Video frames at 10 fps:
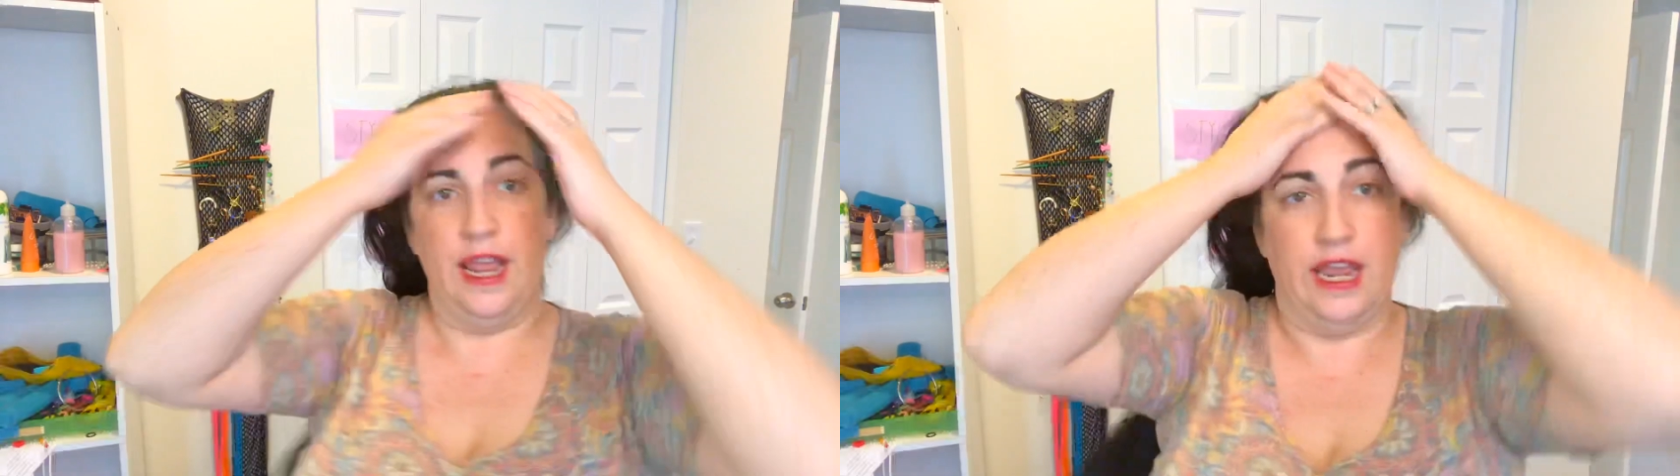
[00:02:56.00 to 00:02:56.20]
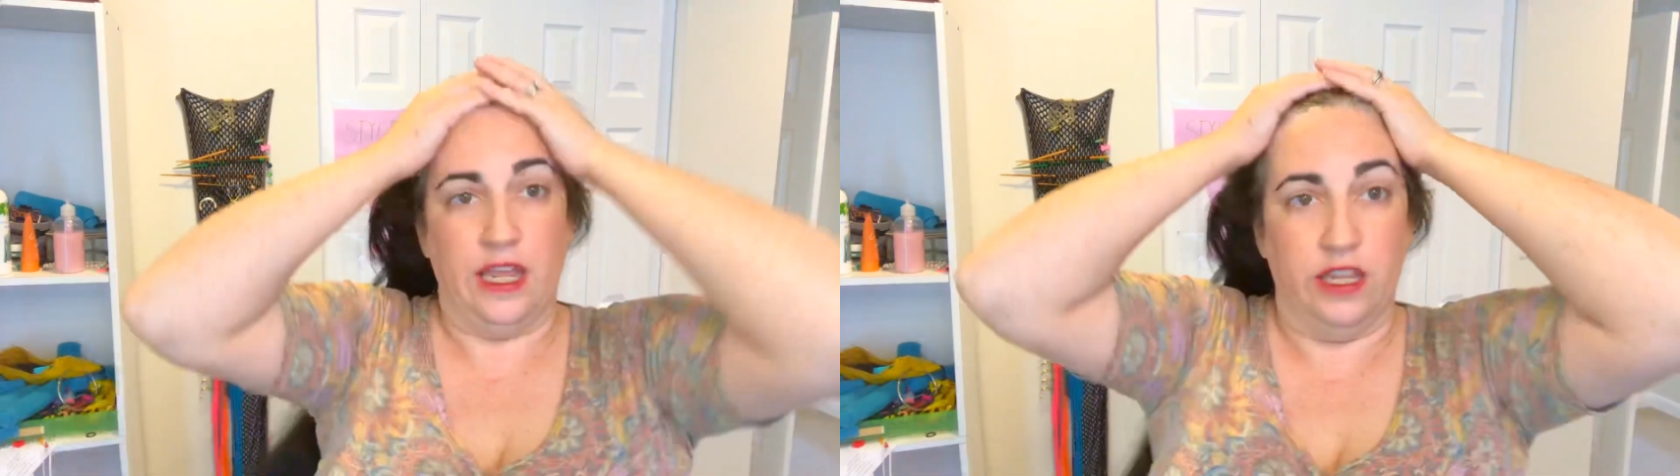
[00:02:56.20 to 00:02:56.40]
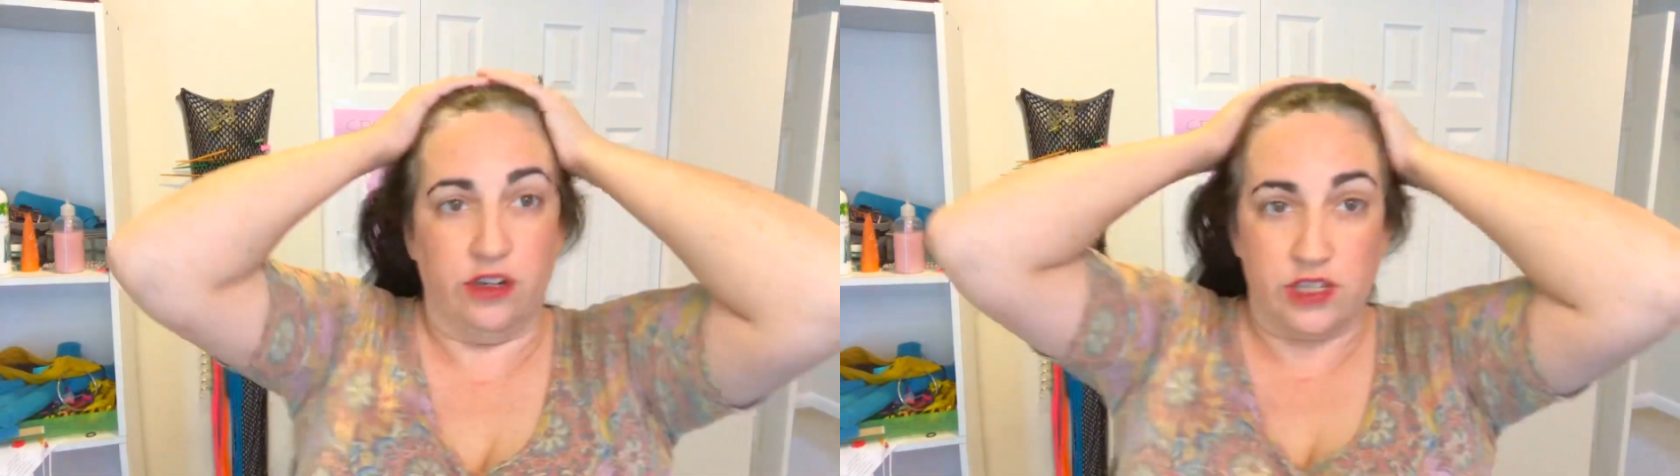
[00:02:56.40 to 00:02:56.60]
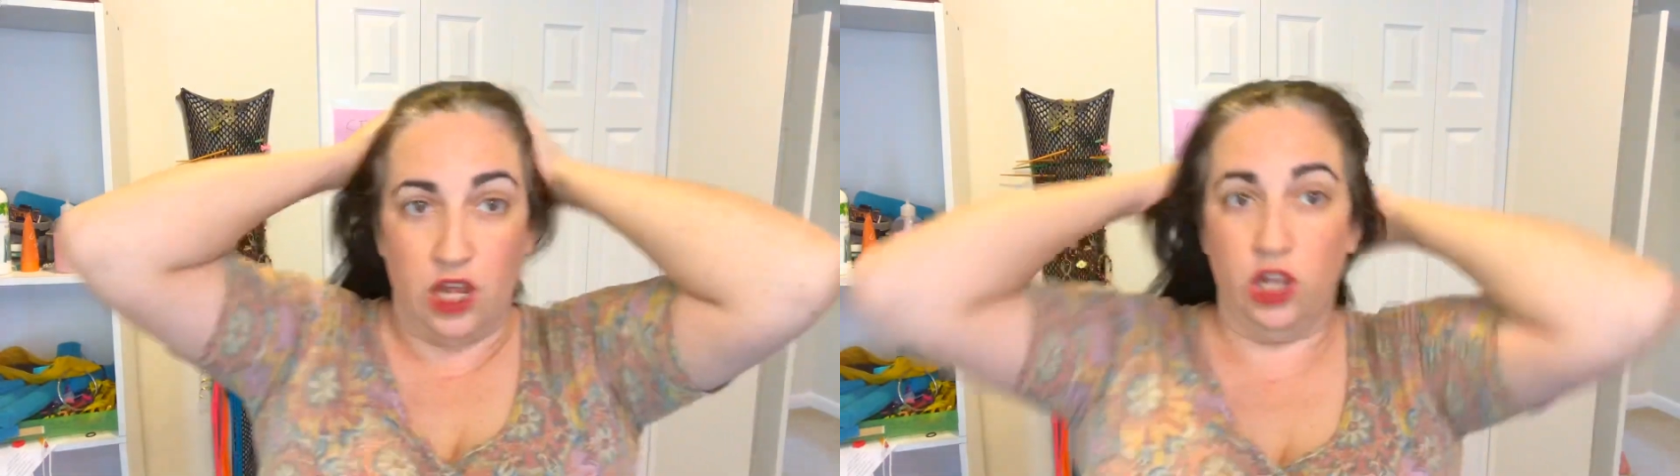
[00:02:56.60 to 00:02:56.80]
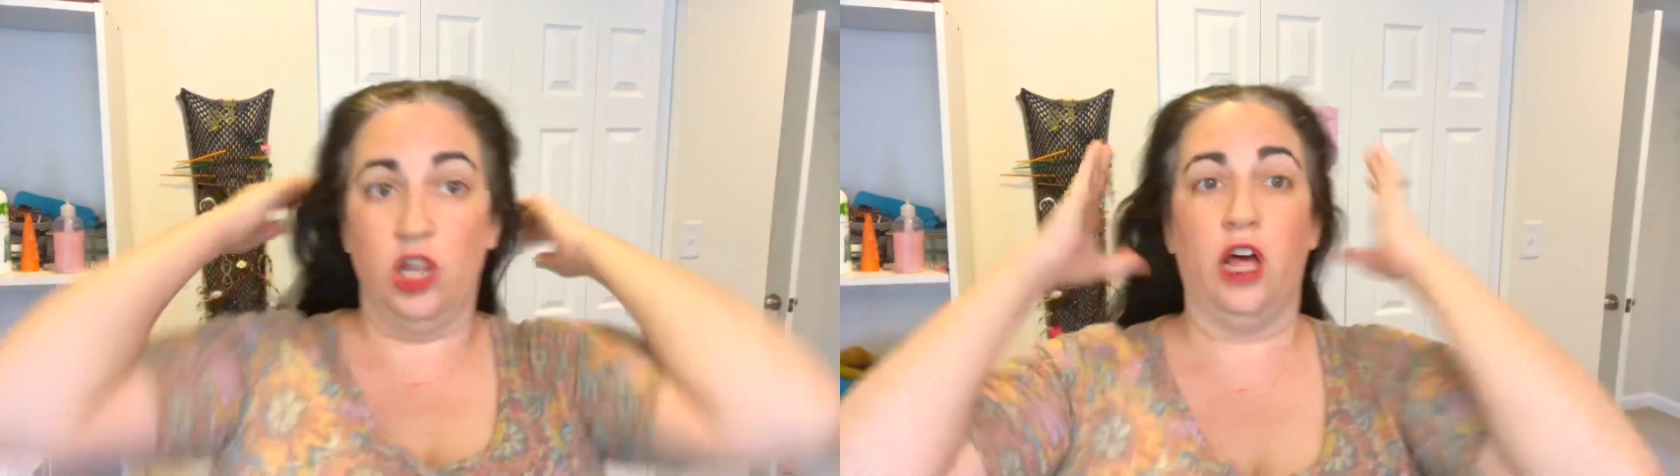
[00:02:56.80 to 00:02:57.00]
And there's a
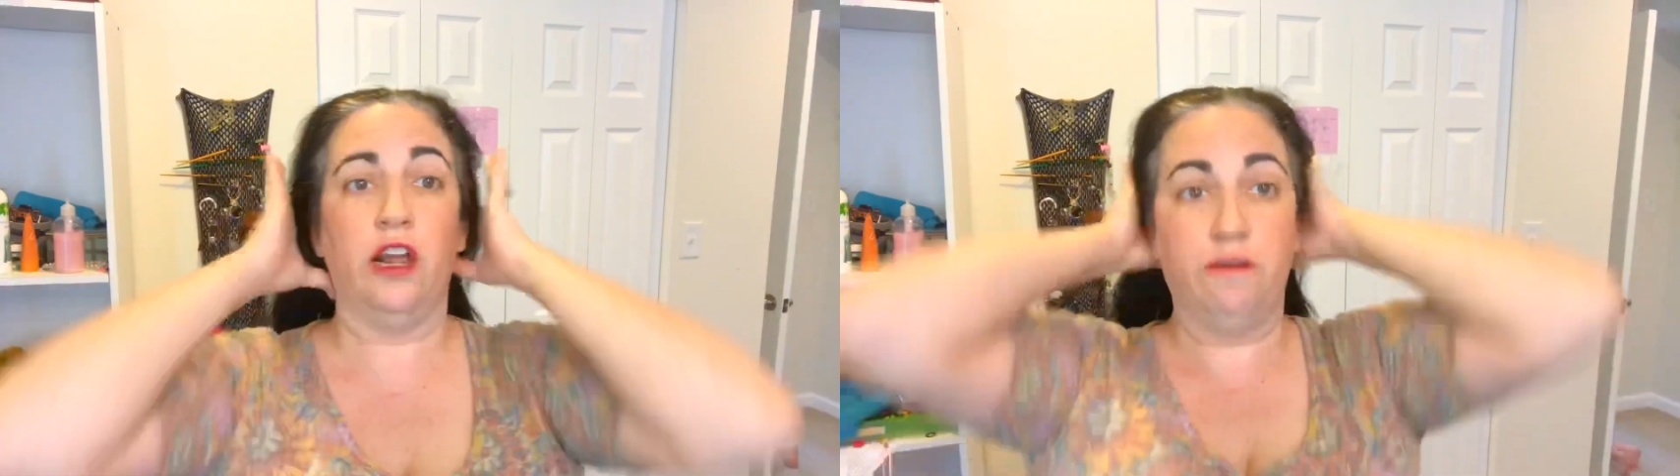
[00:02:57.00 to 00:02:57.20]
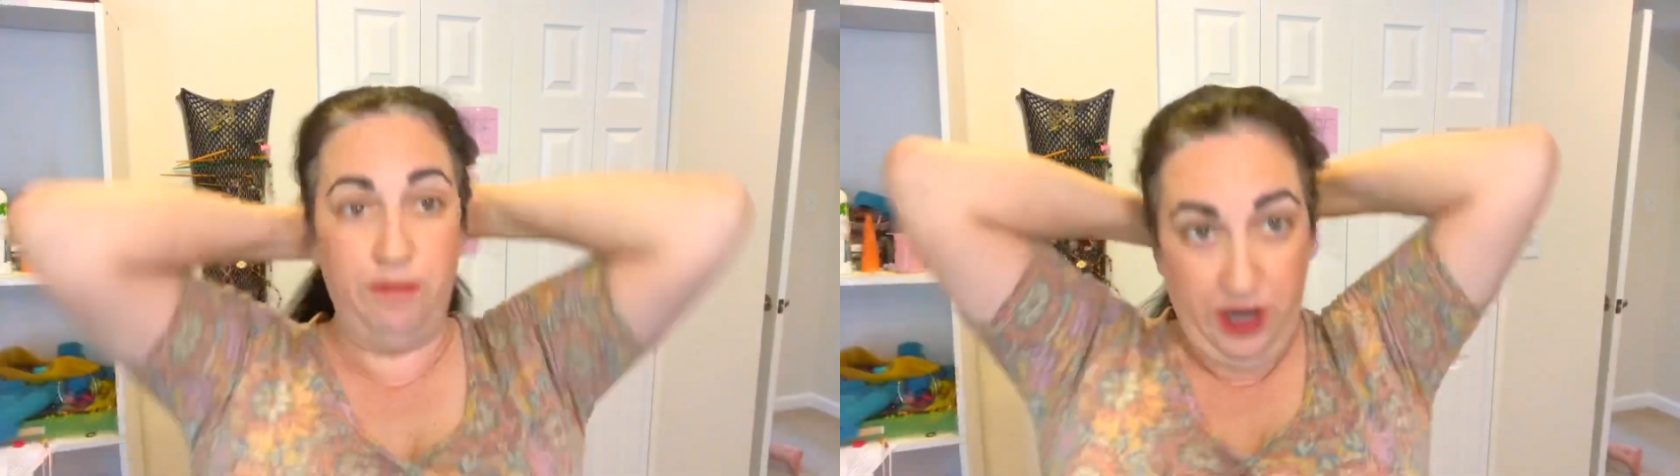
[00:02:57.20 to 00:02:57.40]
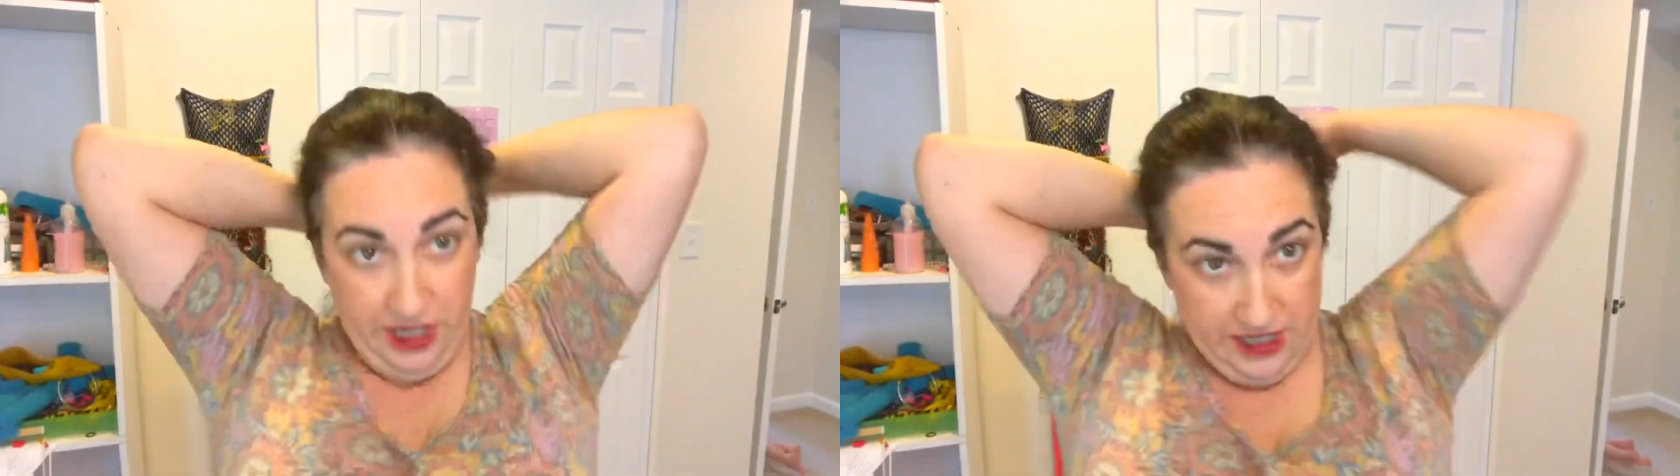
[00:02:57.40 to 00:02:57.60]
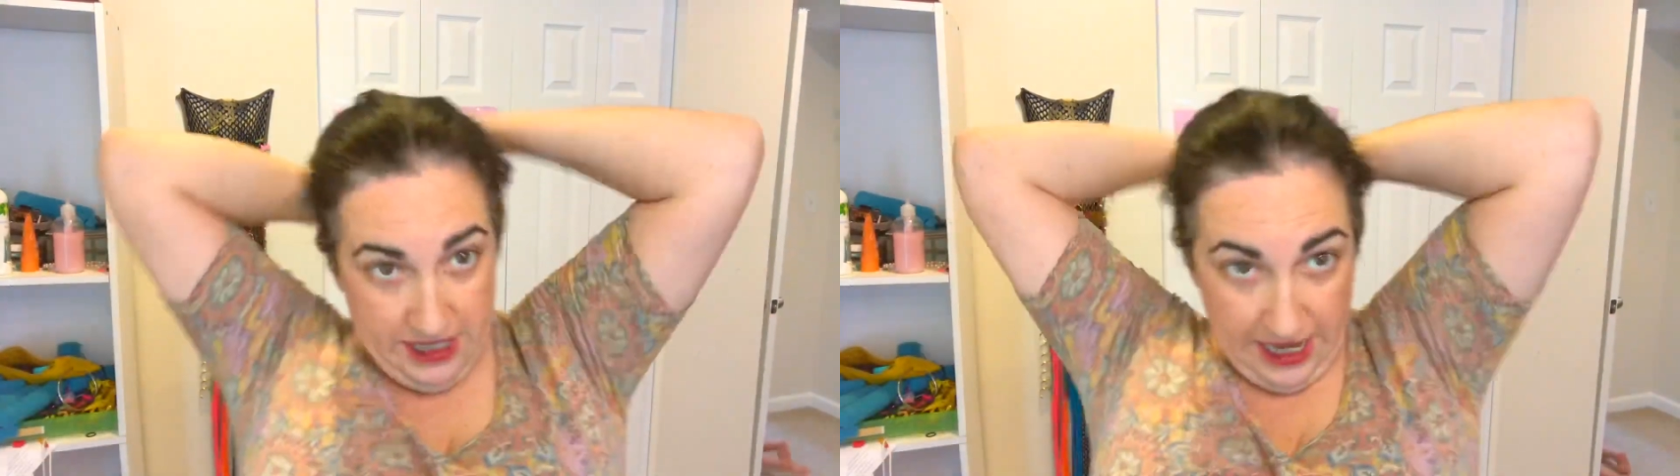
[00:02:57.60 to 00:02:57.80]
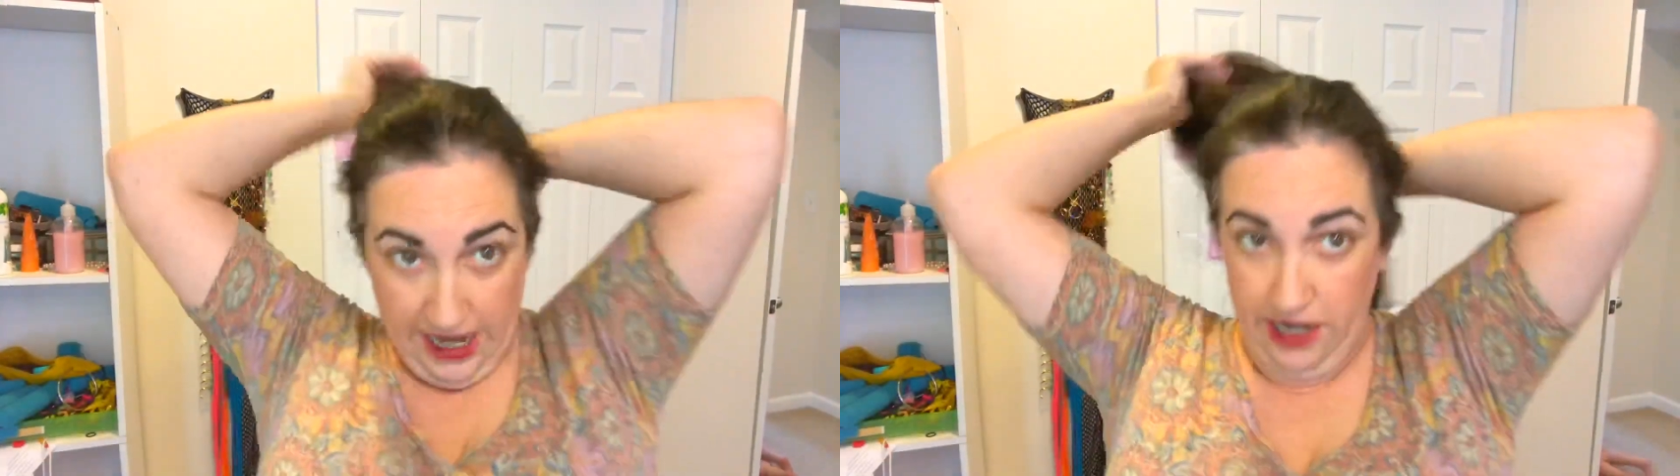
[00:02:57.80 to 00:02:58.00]
lot of buns
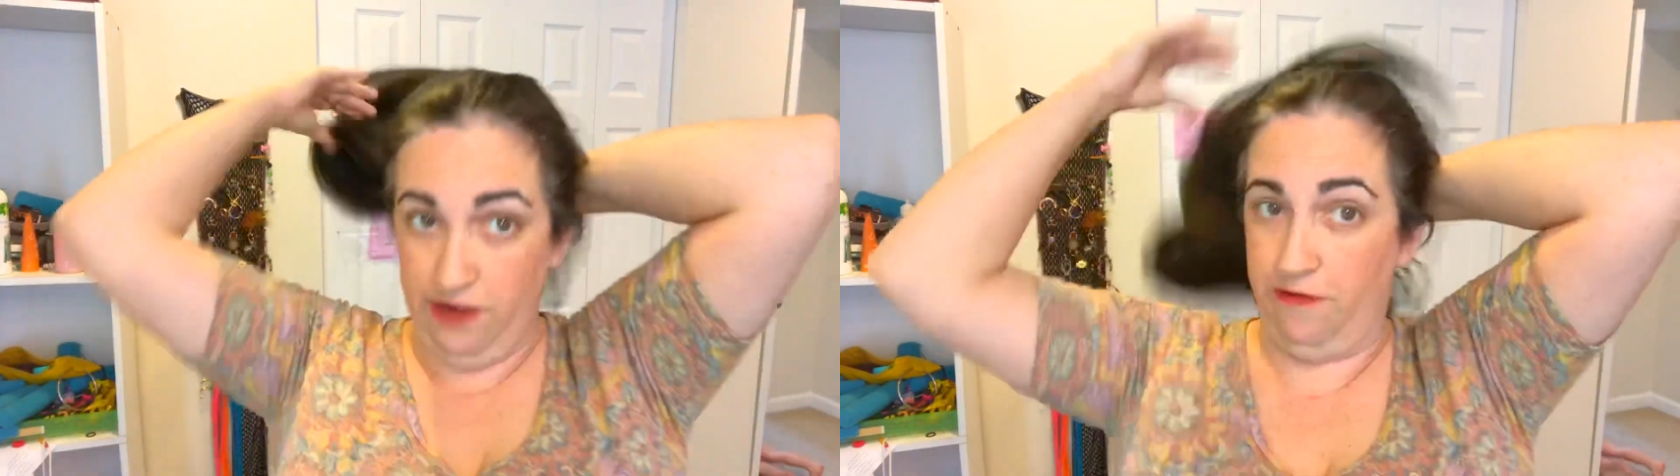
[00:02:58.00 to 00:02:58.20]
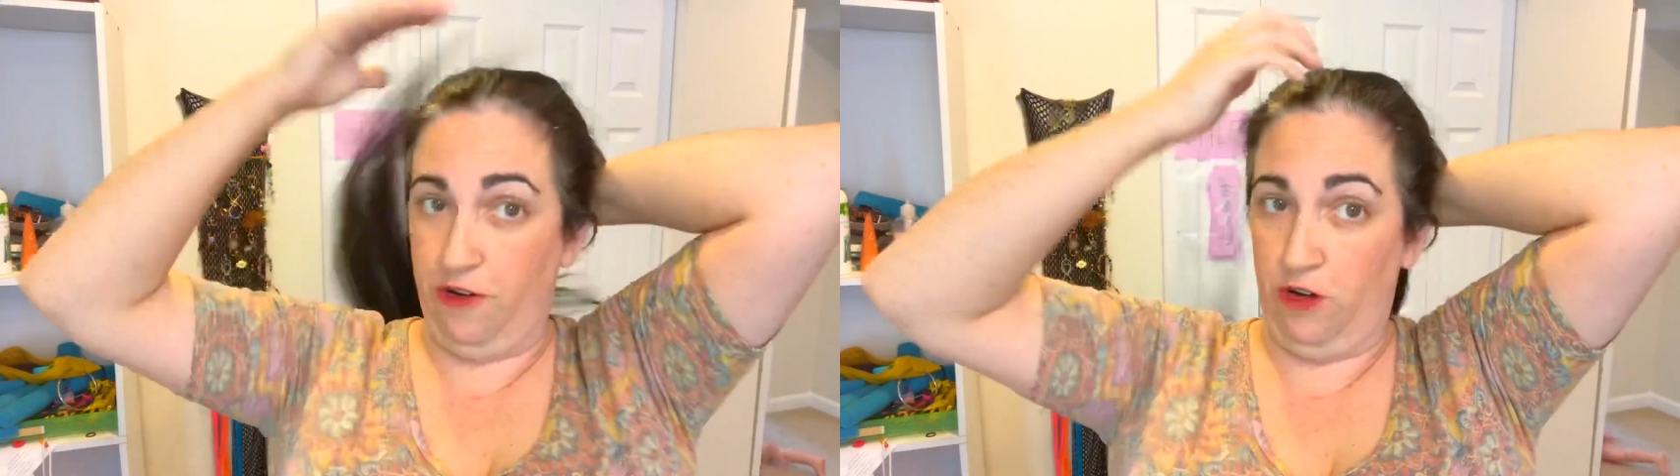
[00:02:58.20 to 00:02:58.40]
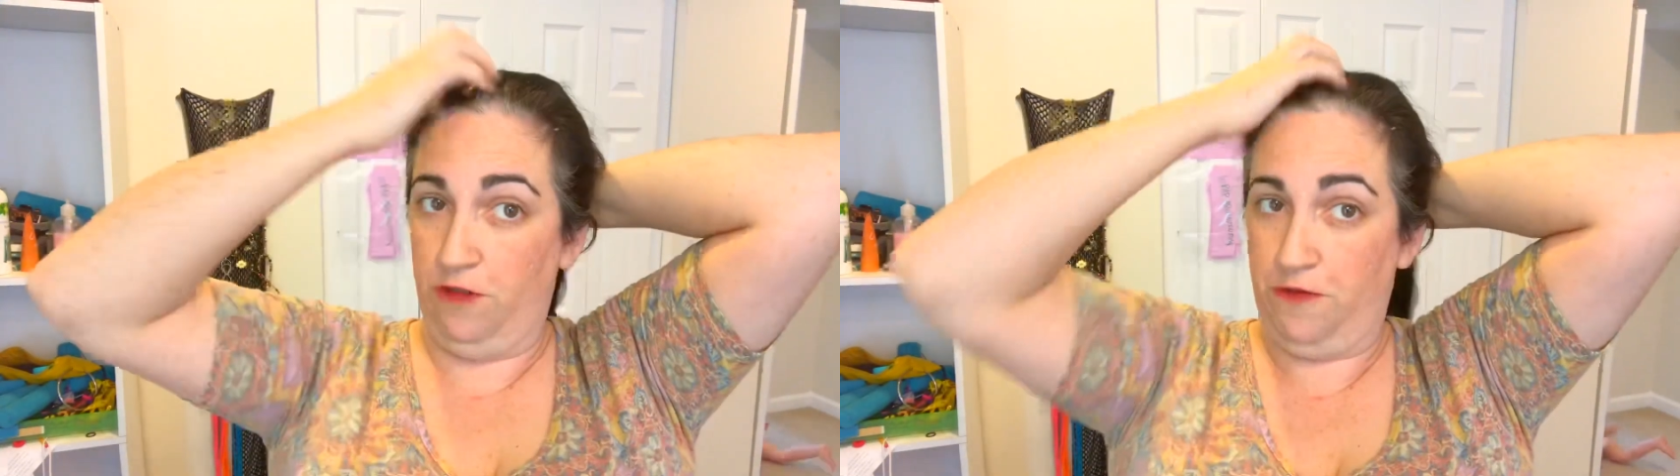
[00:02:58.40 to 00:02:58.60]
that involve,